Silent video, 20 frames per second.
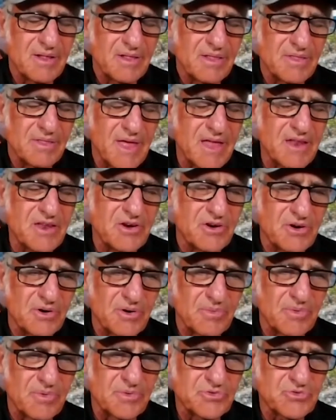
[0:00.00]
then
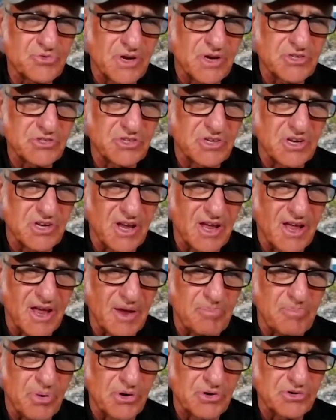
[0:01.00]
you're trusting a
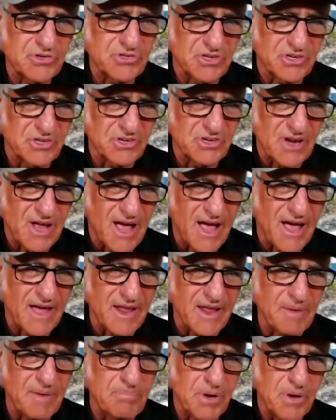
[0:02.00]
person on
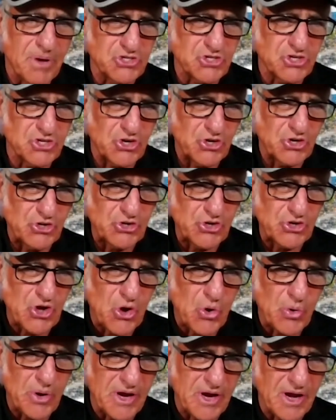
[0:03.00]
a bicycle
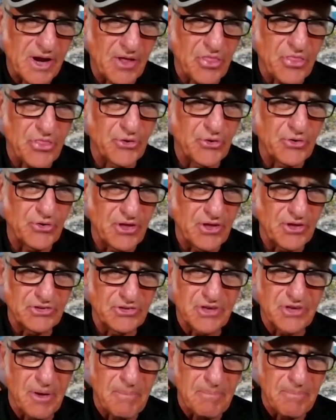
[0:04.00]
going 30
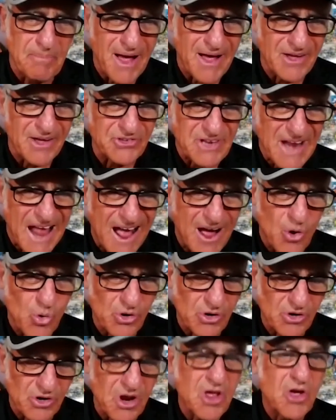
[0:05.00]
some miles an
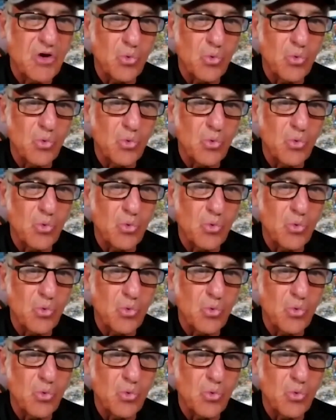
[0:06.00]
hour